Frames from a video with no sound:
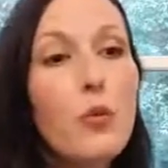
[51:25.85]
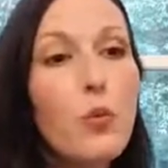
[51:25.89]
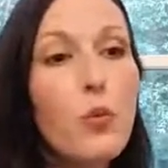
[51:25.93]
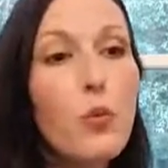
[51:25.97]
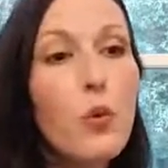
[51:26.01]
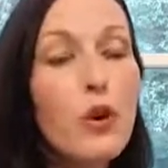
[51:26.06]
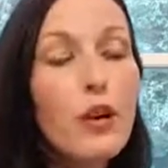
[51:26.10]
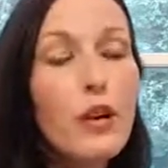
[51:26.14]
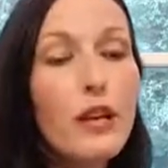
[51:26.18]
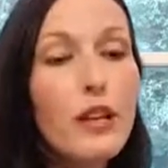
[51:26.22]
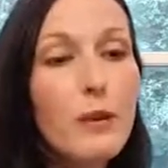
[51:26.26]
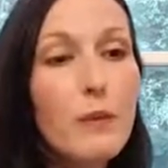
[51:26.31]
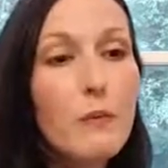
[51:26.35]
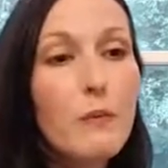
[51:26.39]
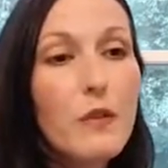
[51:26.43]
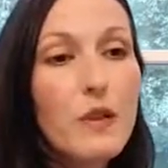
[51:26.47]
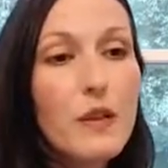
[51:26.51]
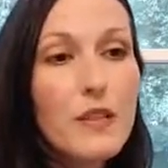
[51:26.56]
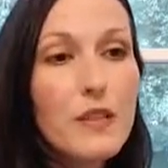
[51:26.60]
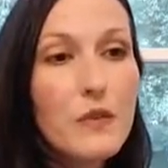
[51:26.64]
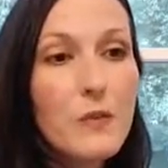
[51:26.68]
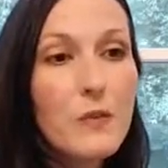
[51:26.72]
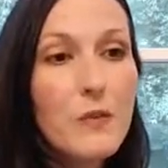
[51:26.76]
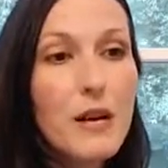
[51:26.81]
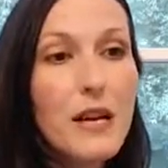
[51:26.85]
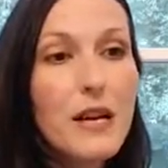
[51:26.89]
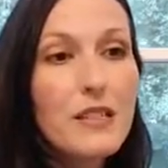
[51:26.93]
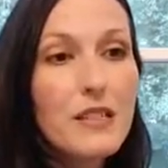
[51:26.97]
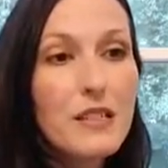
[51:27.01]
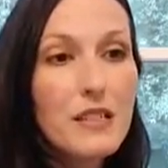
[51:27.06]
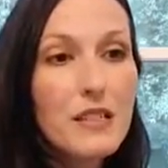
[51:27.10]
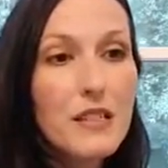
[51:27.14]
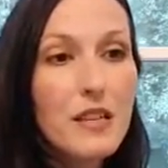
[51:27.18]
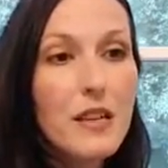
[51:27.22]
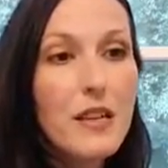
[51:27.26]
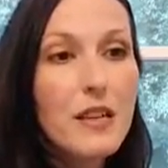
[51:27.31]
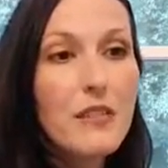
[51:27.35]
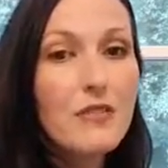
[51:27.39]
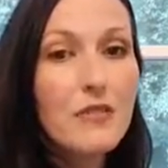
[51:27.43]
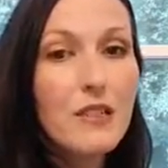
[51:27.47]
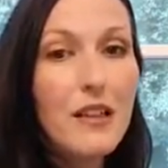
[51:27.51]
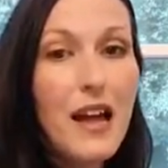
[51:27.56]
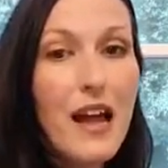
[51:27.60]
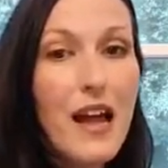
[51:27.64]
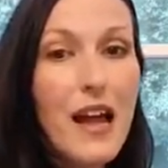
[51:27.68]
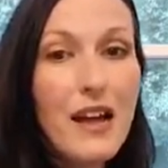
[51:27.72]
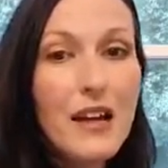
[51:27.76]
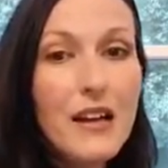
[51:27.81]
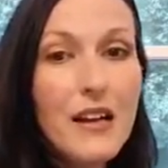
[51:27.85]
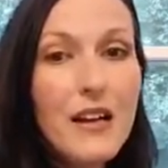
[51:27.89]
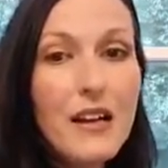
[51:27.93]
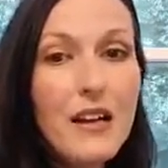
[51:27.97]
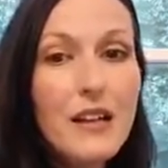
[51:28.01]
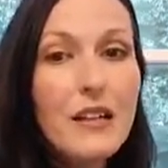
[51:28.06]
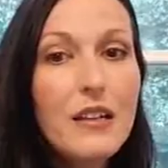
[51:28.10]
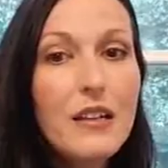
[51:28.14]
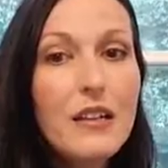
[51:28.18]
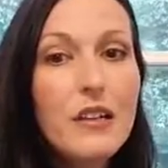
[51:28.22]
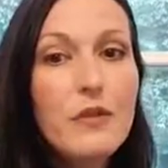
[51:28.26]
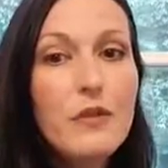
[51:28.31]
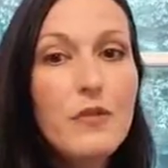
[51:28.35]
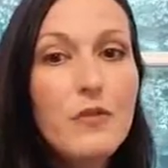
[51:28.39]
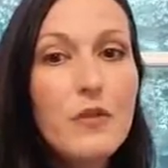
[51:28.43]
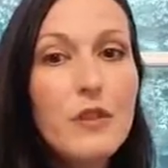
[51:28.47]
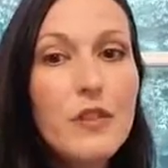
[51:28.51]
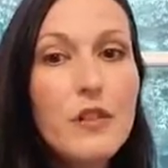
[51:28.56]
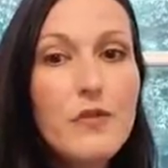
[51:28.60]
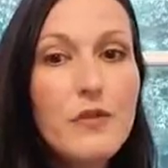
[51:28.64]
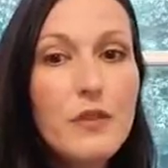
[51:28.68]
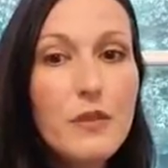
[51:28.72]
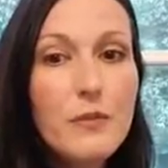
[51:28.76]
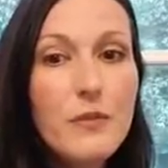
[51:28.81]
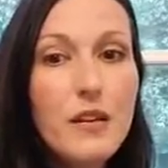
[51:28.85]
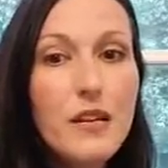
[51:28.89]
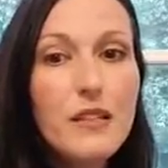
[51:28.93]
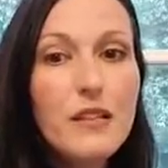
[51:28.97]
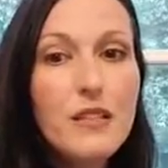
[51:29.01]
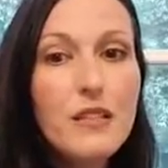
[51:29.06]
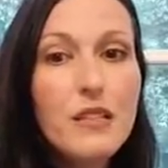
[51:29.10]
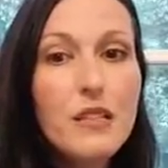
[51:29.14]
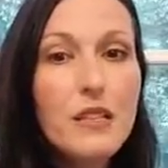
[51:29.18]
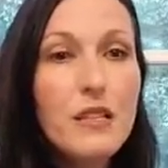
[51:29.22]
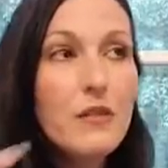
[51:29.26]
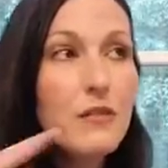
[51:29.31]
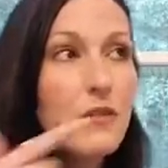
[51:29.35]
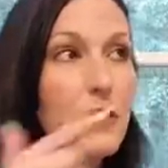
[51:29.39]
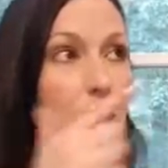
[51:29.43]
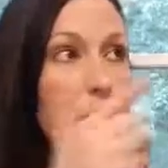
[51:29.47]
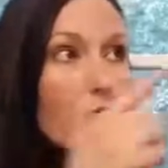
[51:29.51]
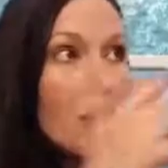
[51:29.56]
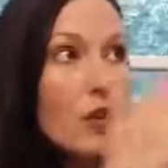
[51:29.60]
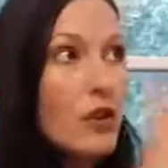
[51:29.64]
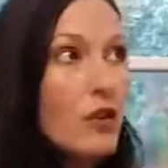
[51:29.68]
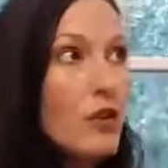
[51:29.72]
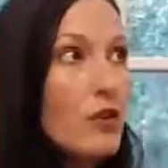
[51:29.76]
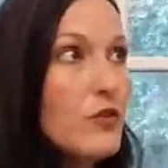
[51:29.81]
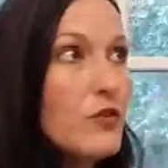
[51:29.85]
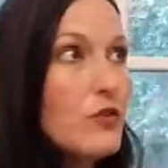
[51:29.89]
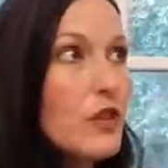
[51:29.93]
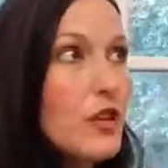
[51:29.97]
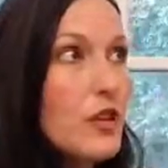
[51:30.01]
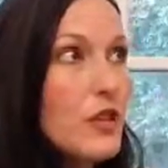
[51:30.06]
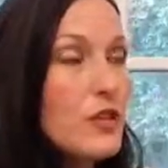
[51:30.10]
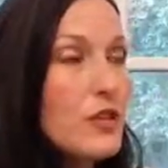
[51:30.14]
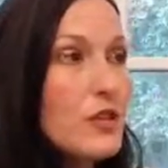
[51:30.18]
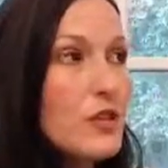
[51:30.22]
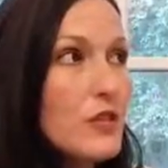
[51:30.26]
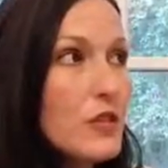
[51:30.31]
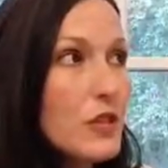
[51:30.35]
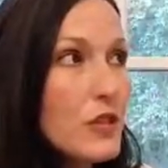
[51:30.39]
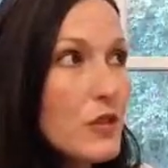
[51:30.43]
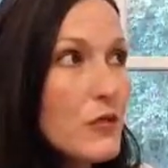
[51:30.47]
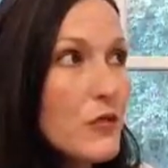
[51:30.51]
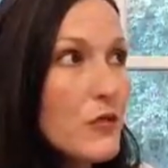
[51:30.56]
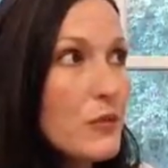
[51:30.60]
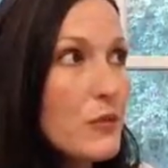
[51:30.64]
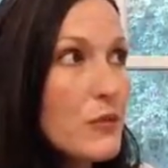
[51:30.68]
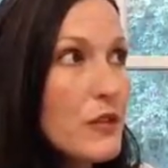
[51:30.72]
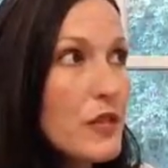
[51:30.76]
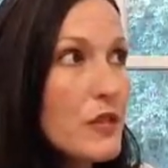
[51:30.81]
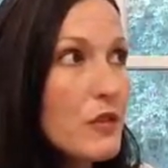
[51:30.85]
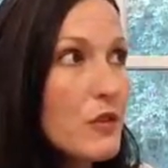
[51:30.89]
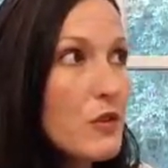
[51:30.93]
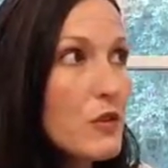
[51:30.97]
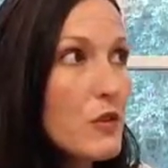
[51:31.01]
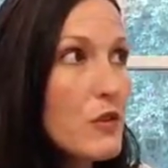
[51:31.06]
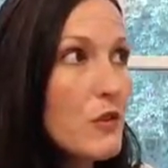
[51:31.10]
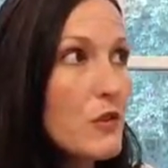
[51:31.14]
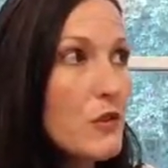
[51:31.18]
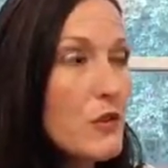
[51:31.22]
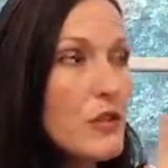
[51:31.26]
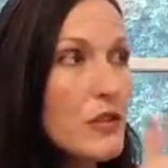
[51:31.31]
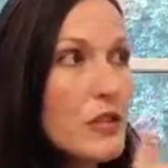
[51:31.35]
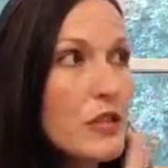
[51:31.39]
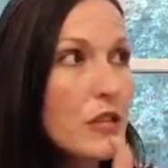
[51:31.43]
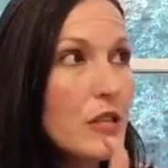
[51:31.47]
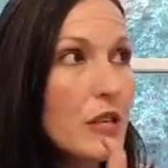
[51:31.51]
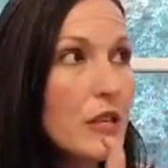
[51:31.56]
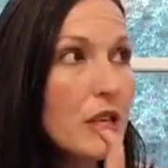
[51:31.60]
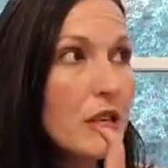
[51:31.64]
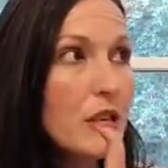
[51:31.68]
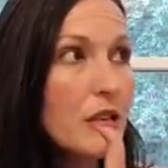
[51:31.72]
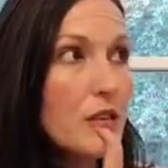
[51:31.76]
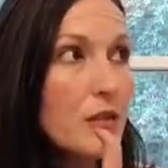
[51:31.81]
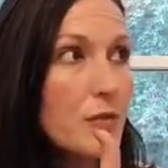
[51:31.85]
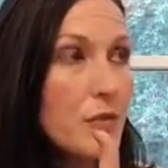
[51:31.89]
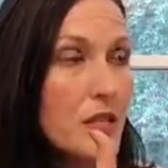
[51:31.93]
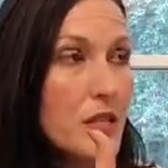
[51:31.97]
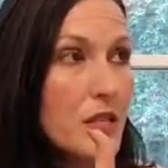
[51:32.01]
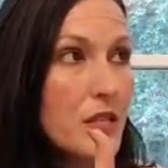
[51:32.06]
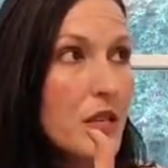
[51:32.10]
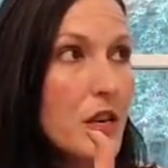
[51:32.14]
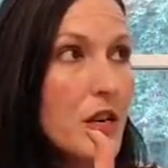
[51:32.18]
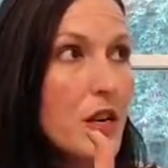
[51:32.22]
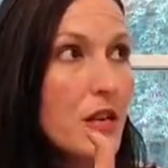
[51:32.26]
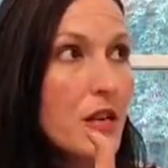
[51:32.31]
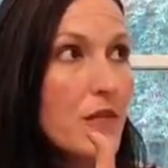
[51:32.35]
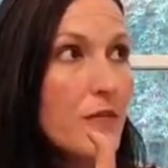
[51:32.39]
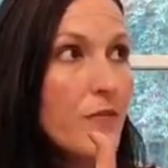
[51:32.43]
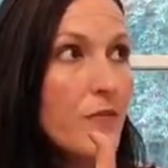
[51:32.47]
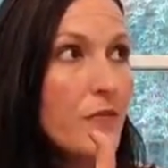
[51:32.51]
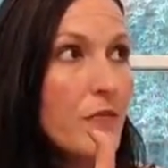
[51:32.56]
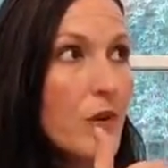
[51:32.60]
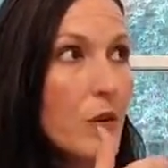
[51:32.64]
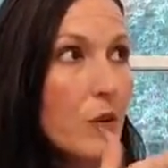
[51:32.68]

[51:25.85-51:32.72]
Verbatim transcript: We're getting rid of the mindset of lack, getting rid of the mindset of you've got to do this for me in order for it to get to be done.